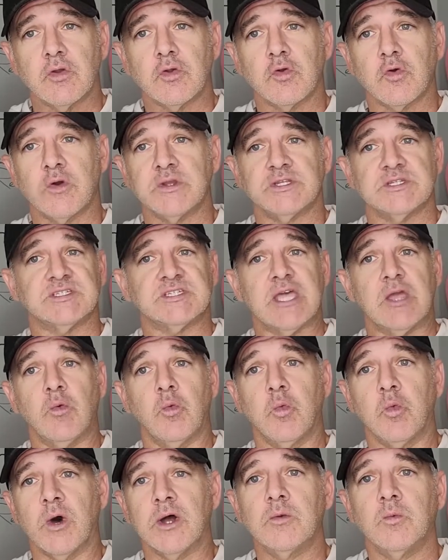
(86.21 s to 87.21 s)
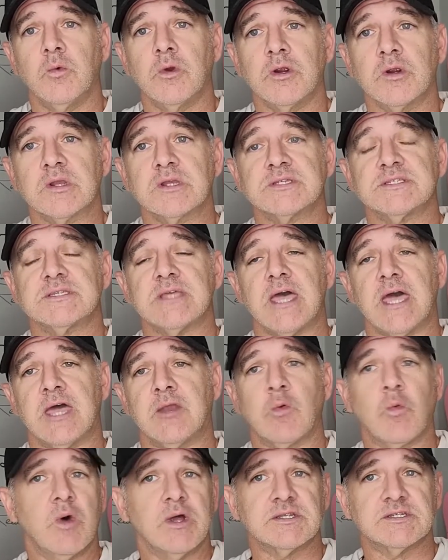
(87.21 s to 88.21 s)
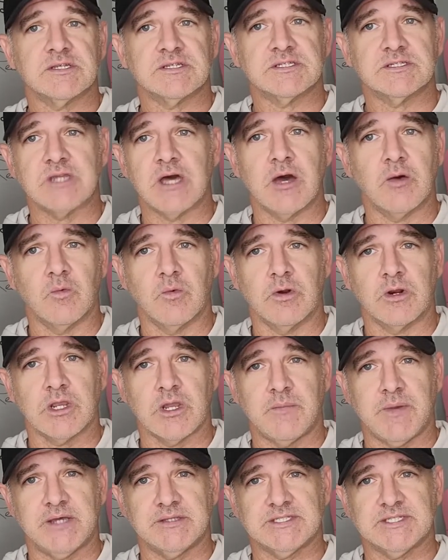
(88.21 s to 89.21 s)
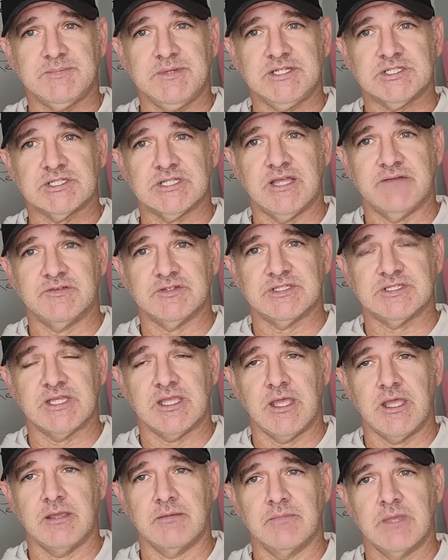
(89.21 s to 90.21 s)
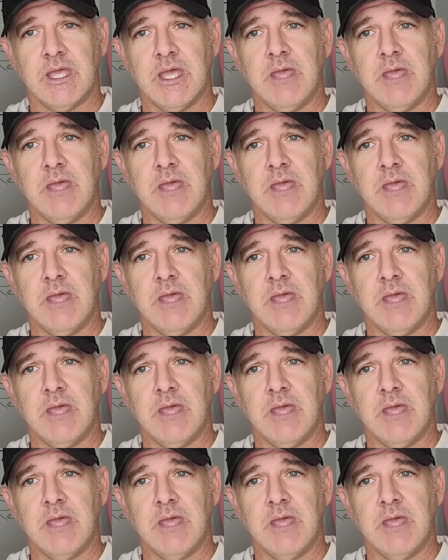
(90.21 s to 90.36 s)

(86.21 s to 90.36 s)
going to say what works and what does not work about speech level singing,